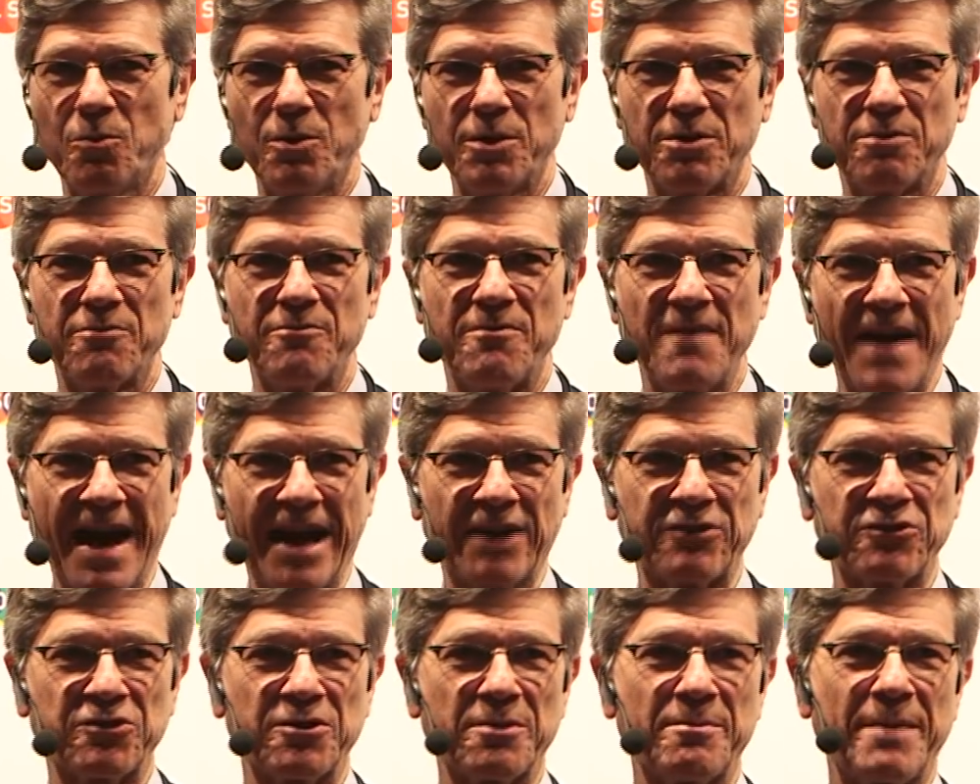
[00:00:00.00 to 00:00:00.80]
with
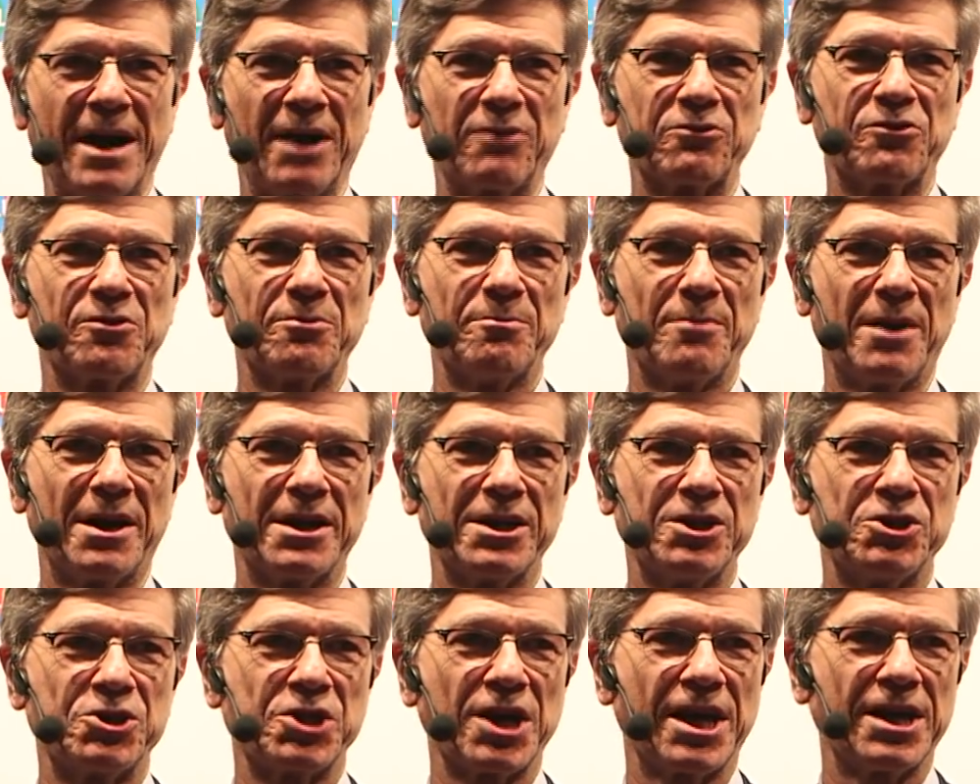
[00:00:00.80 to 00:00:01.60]
vast amounts of
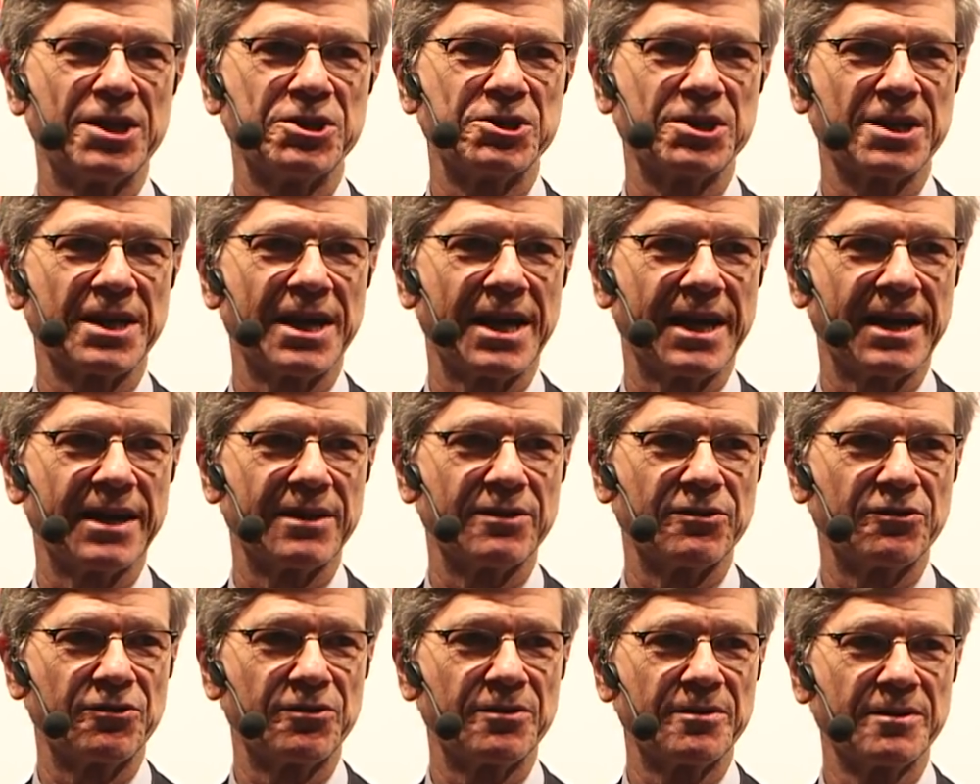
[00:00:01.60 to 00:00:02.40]
money changing
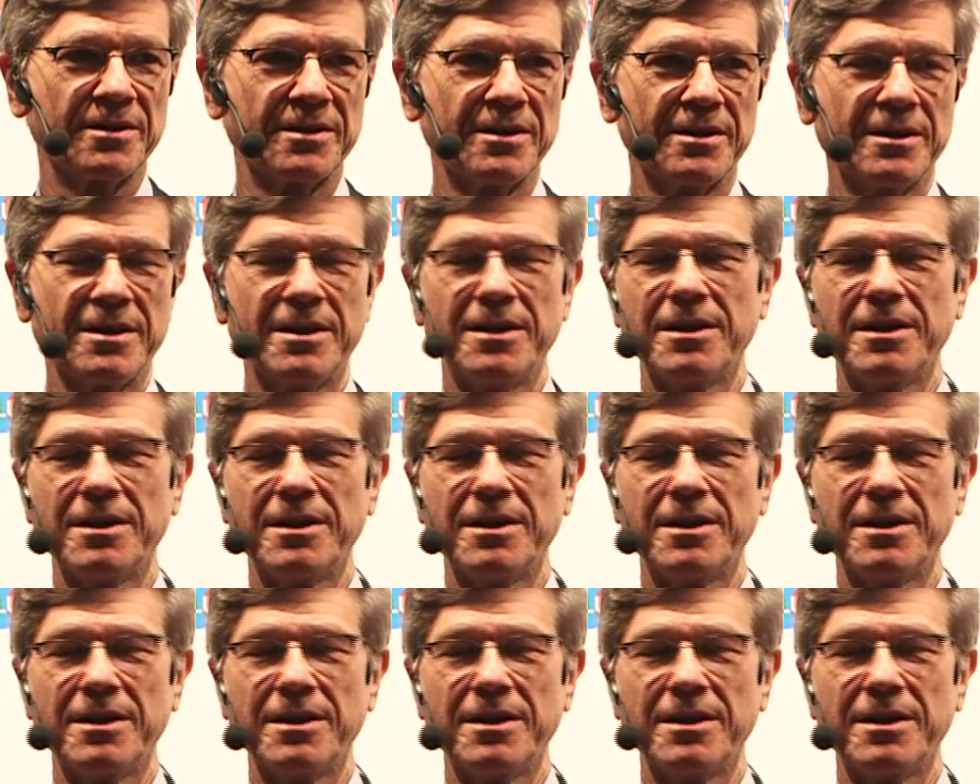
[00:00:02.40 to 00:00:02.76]
hands.